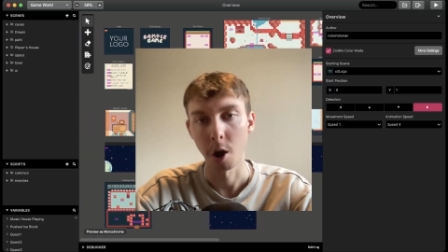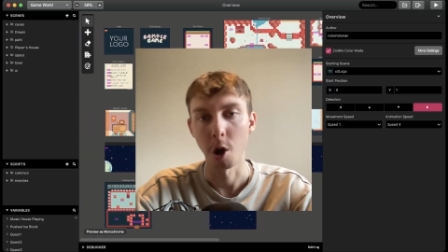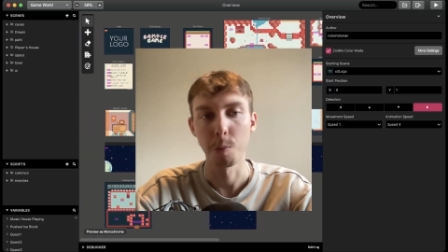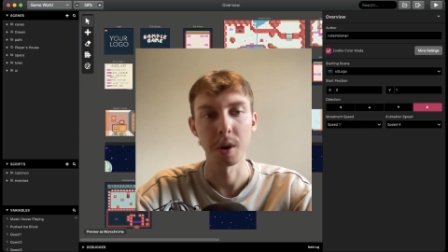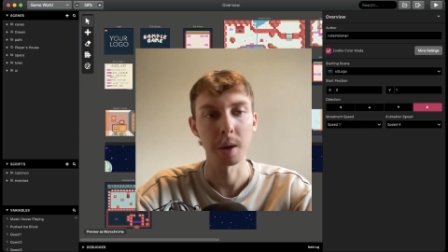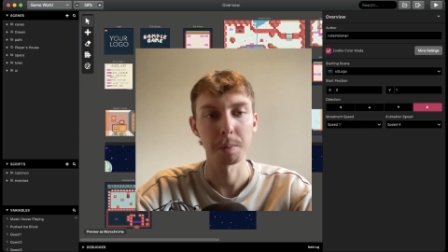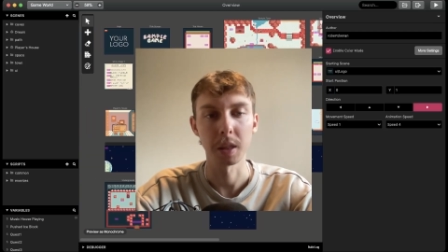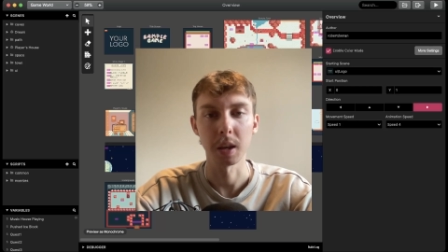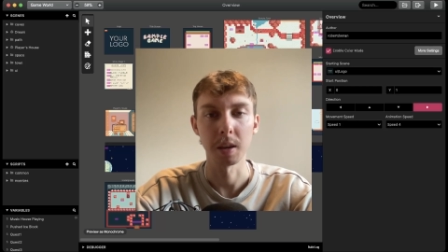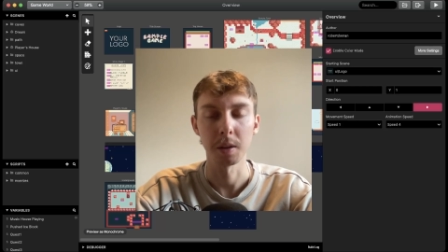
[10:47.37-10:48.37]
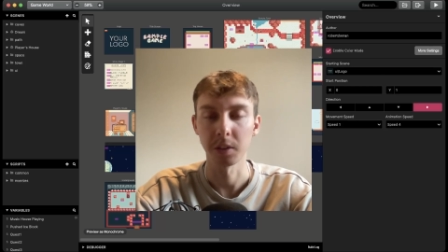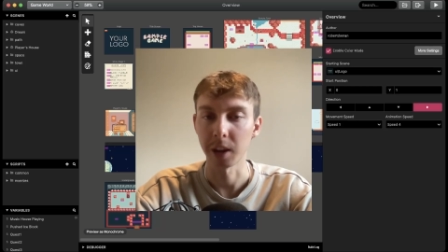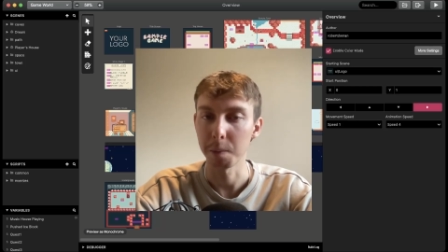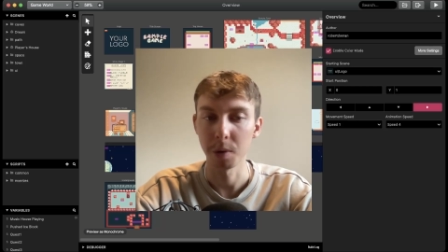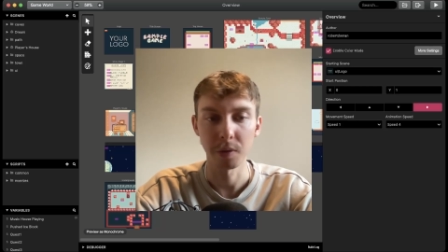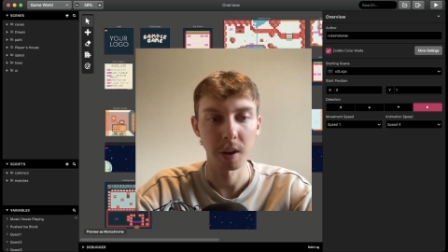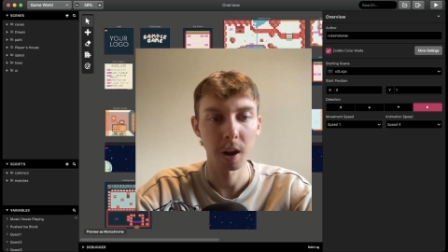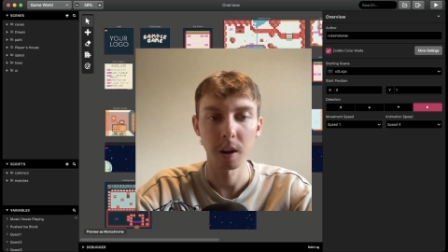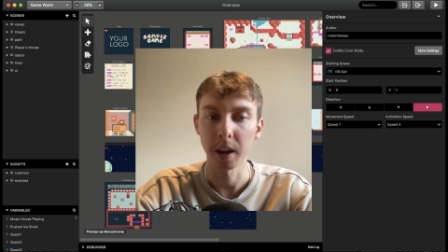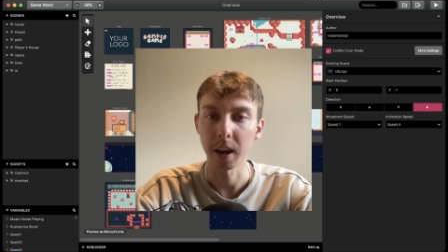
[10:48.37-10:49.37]
open up the sample
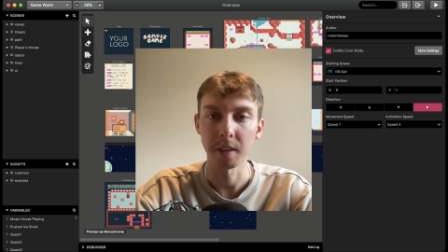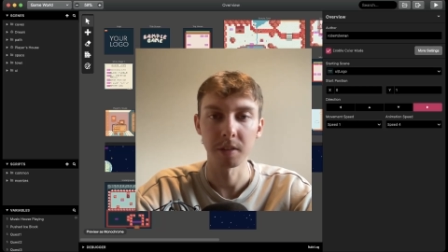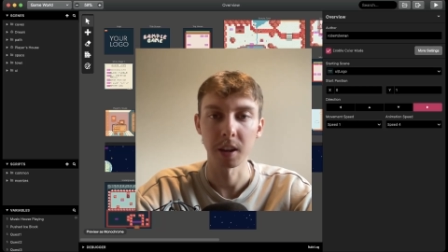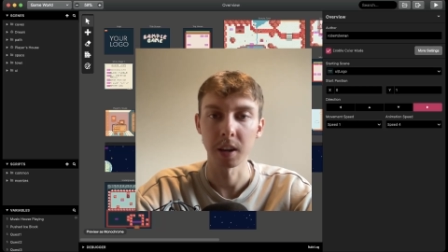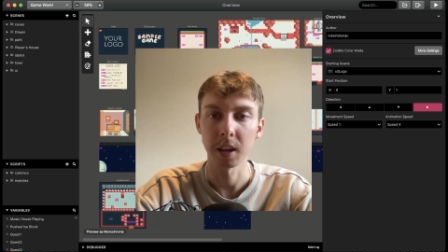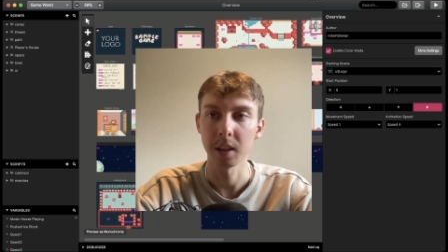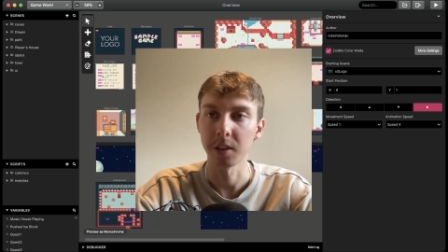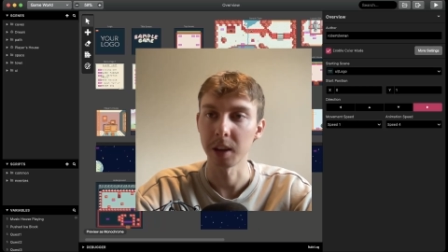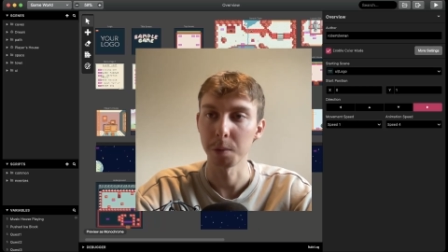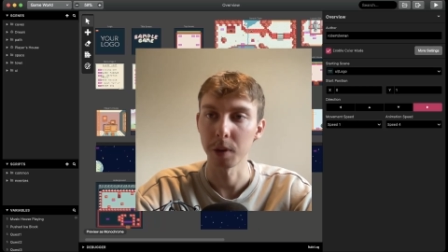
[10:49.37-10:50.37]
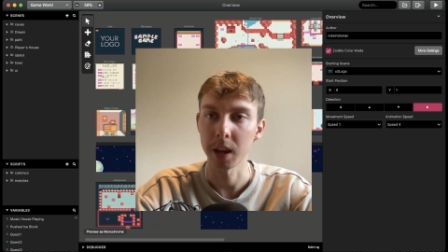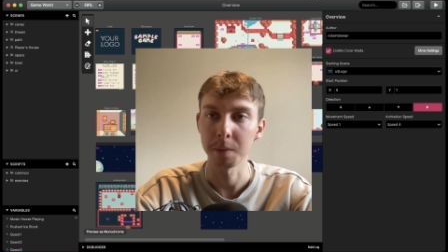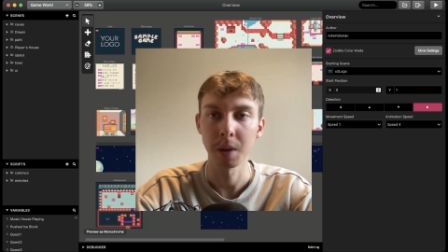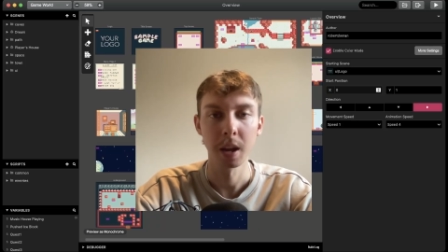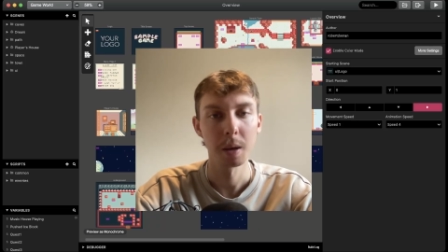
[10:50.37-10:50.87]
file like I've done here, the sample game,